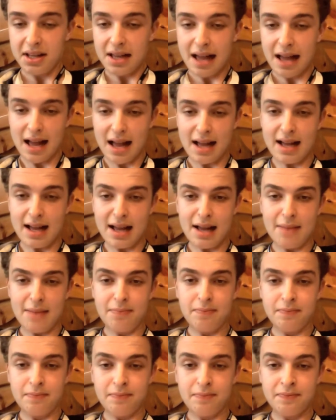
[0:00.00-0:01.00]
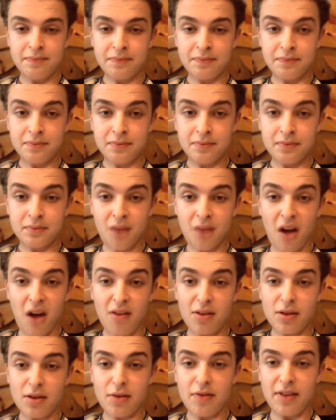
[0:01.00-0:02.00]

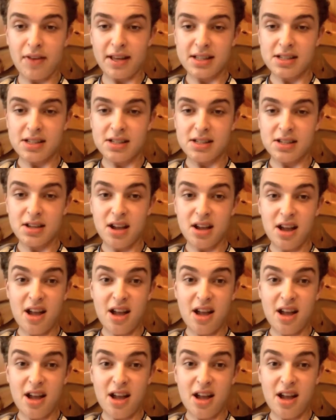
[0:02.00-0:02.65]
Other things,